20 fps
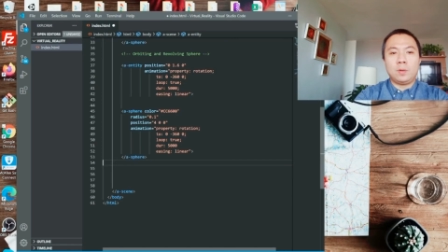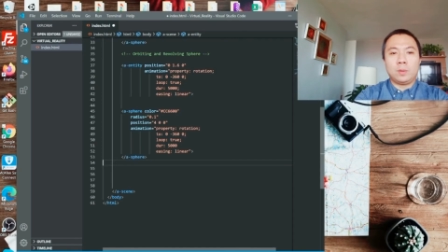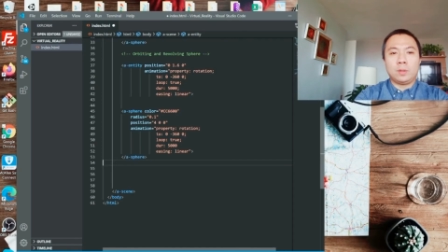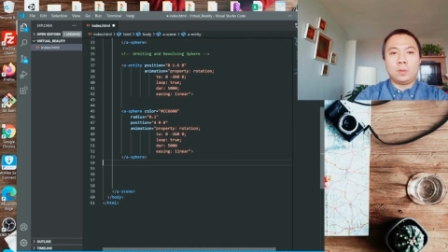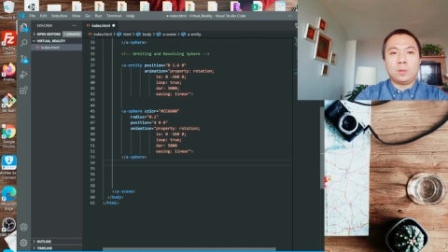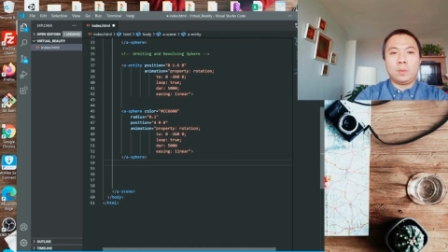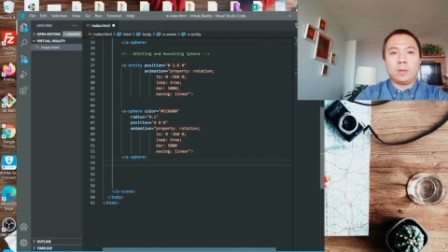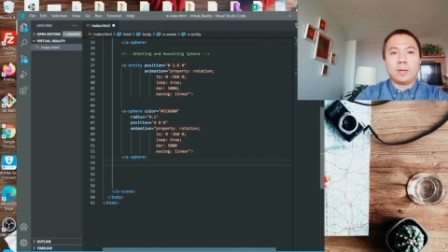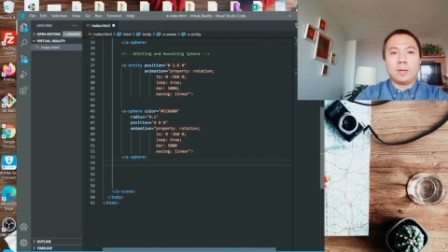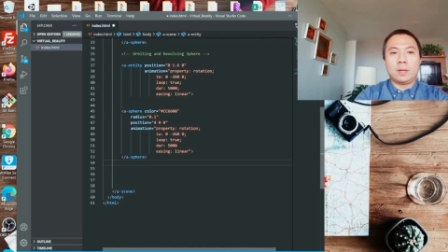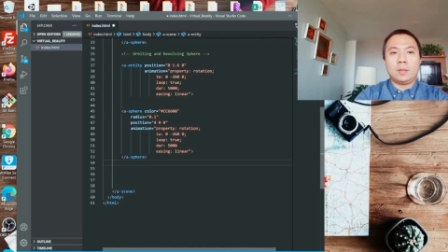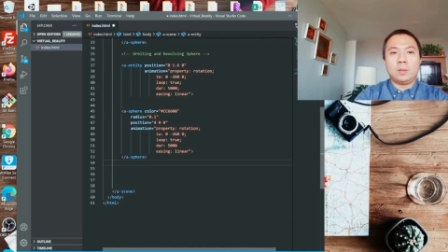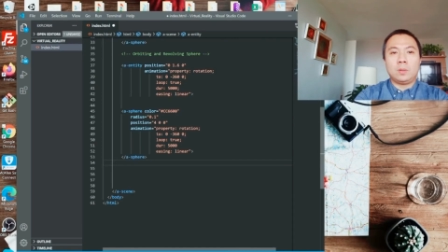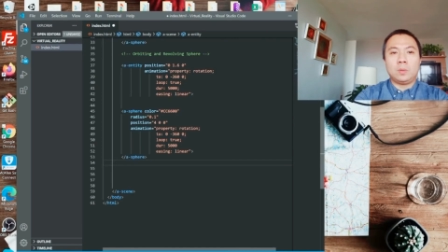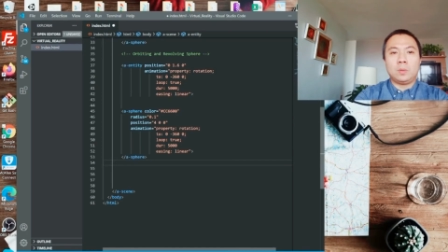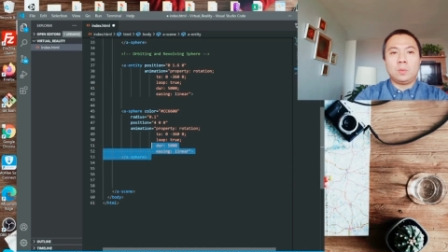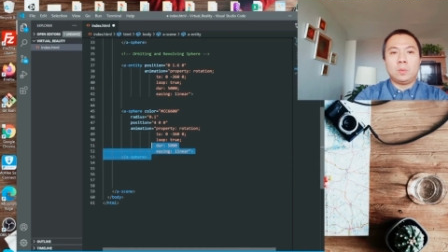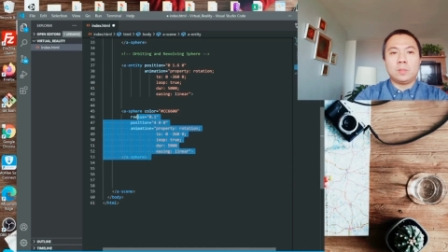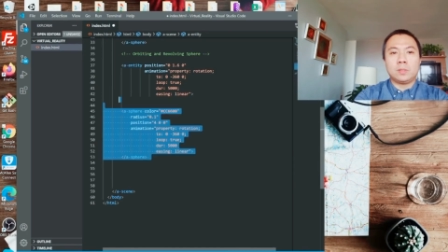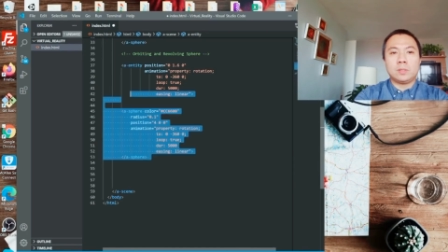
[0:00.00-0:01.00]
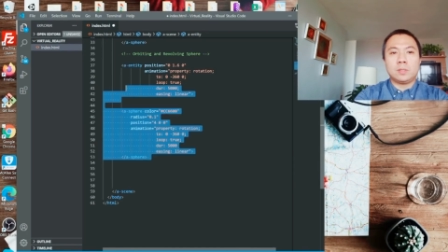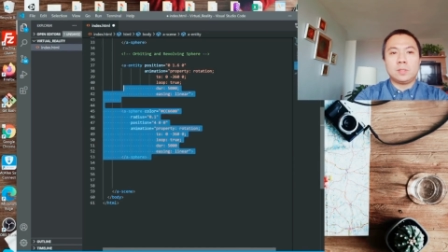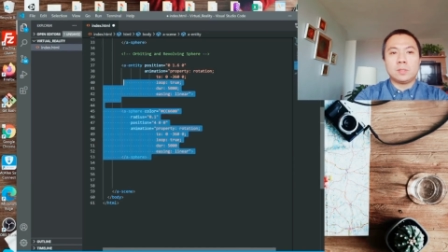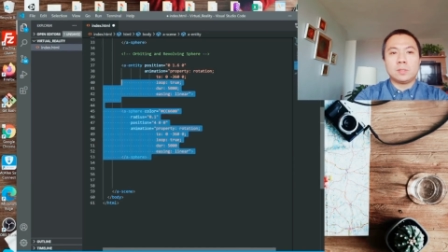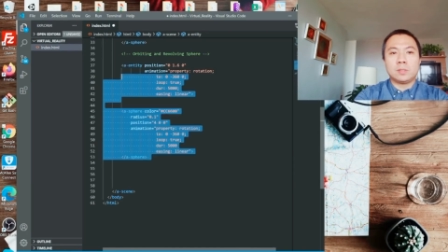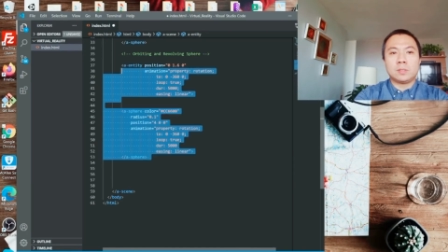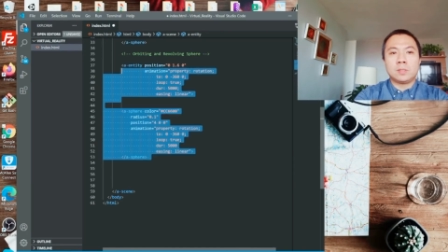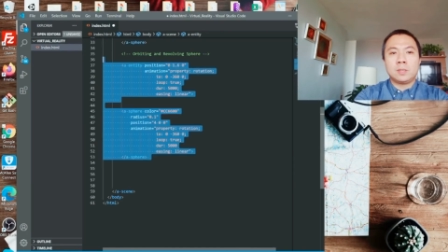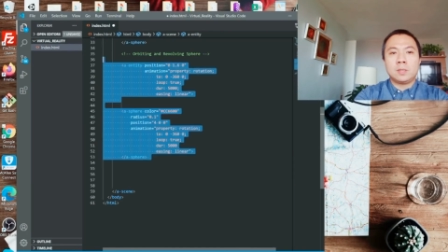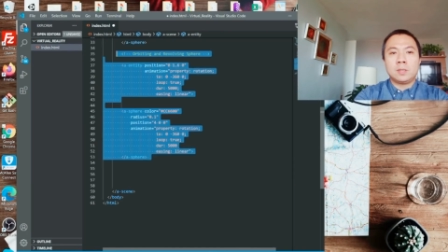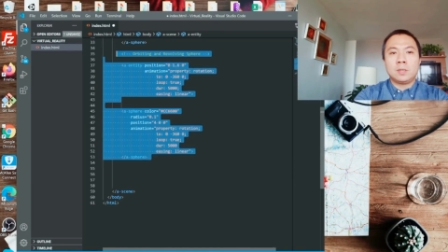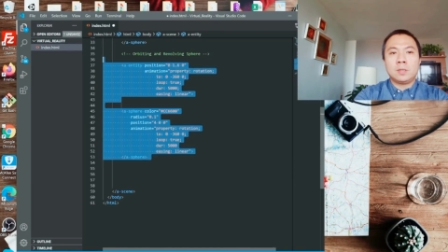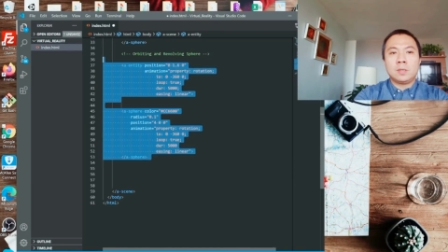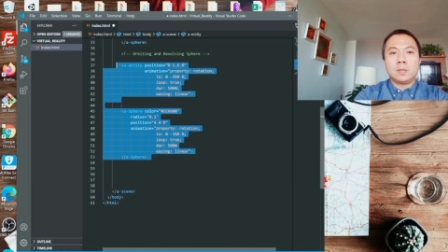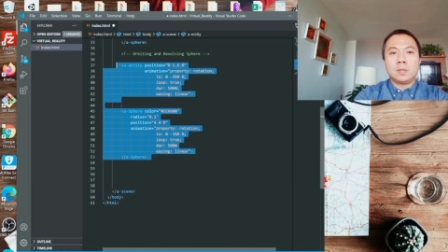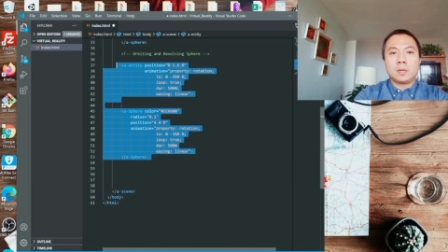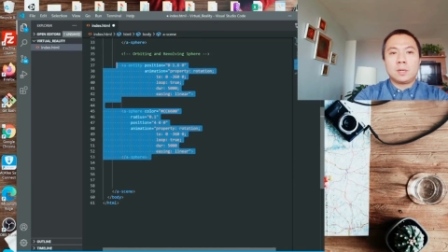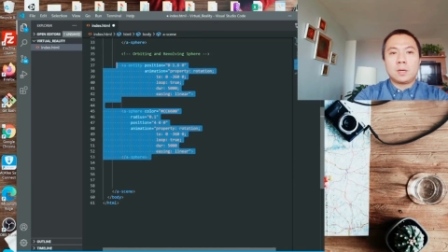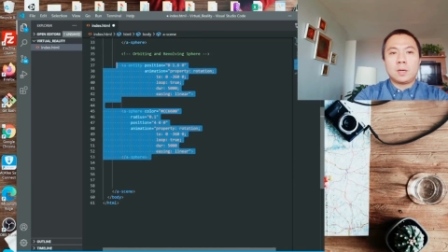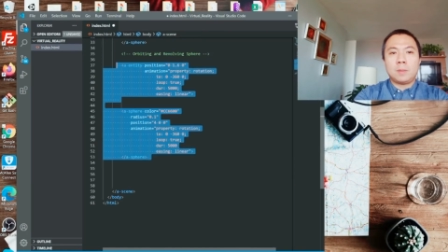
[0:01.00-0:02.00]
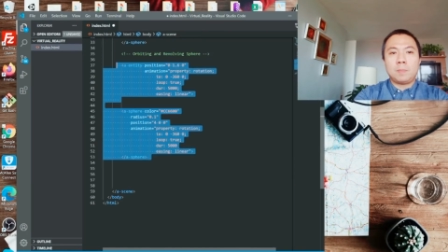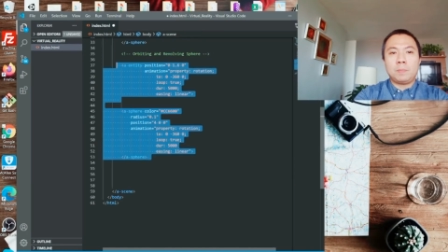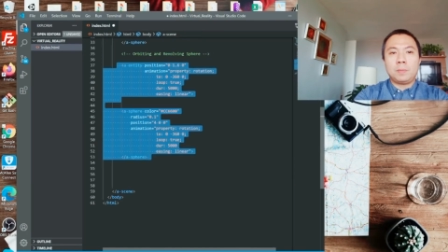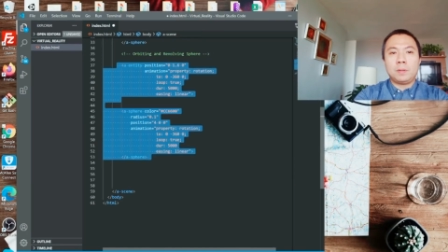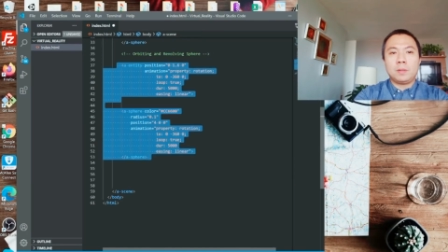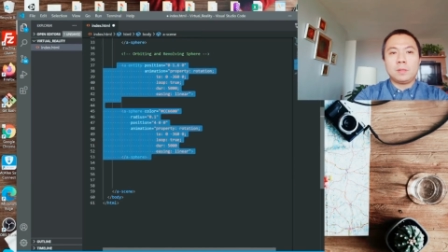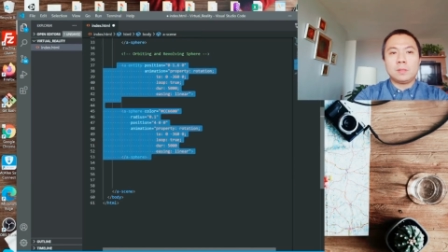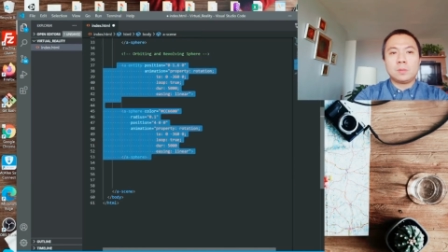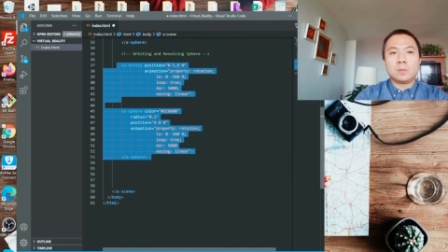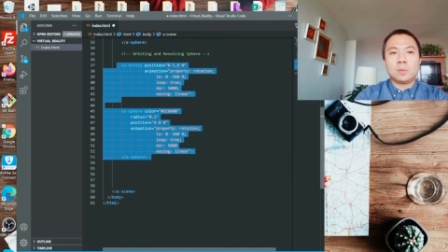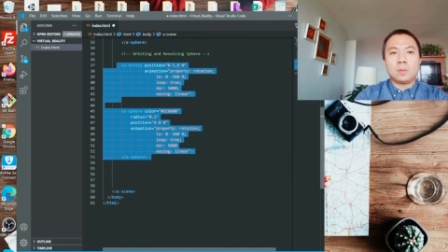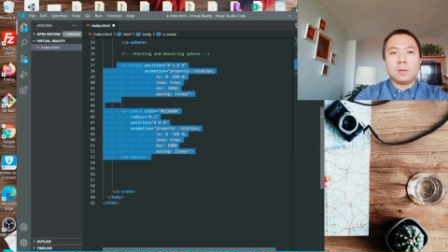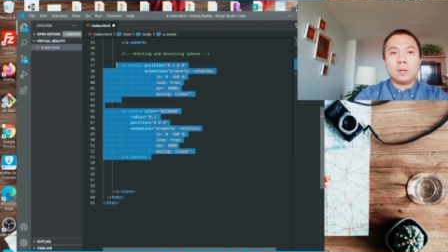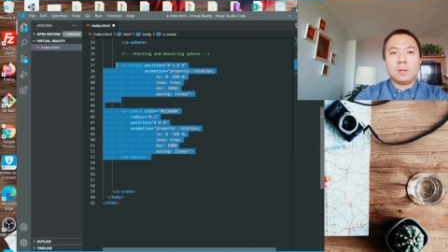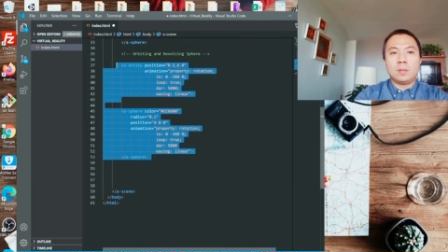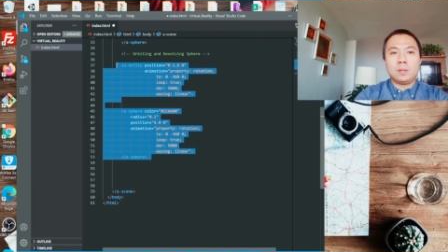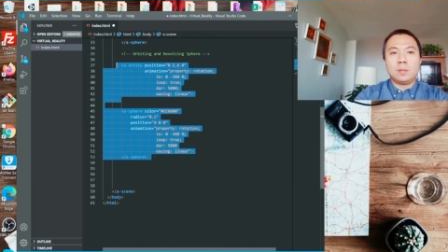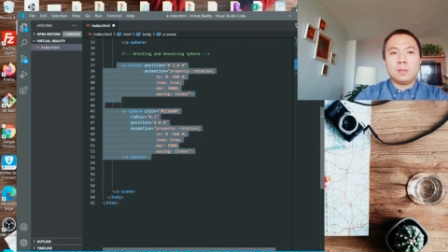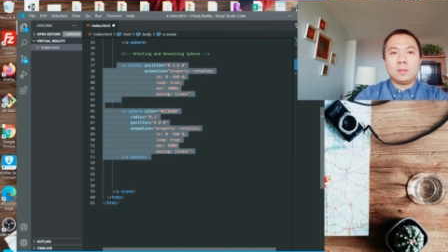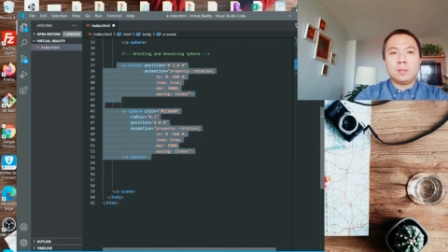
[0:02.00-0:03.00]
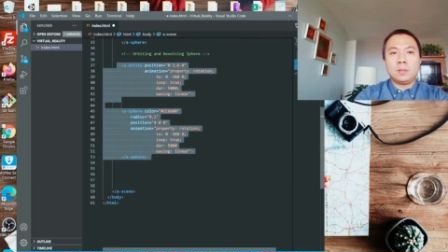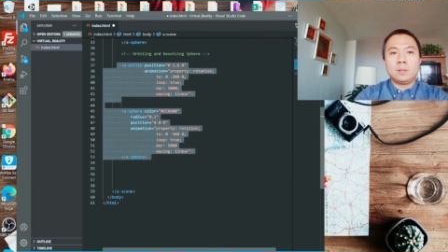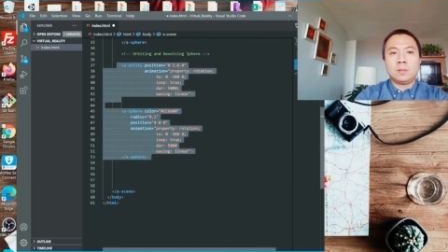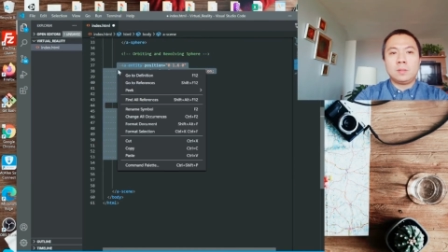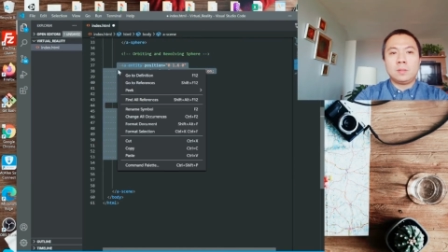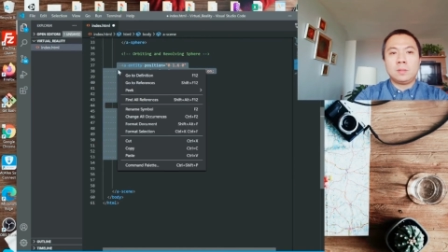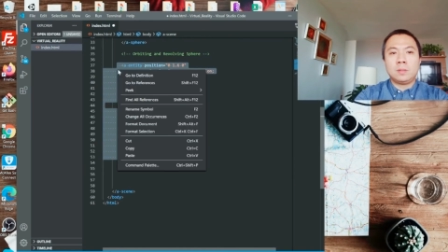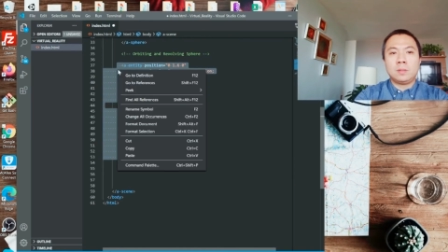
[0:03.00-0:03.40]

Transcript: what we can do is just copy this one,